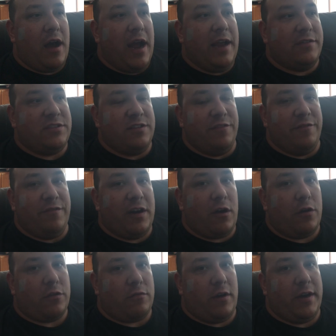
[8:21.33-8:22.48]
I have severe
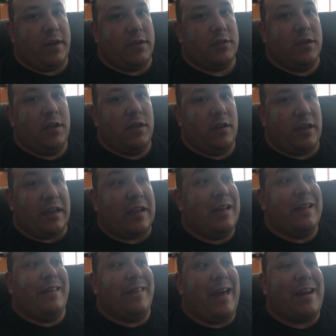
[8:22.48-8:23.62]
arthritis, like
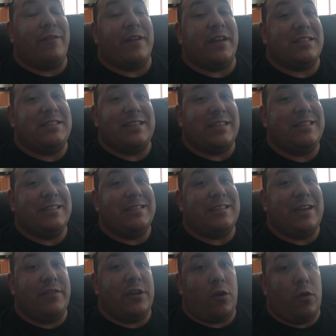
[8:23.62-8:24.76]
that of a
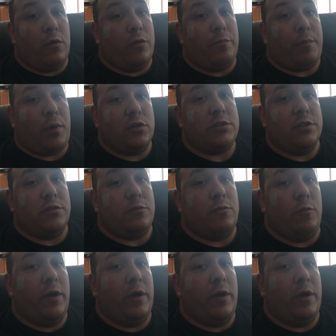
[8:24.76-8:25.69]
60-70-year-old person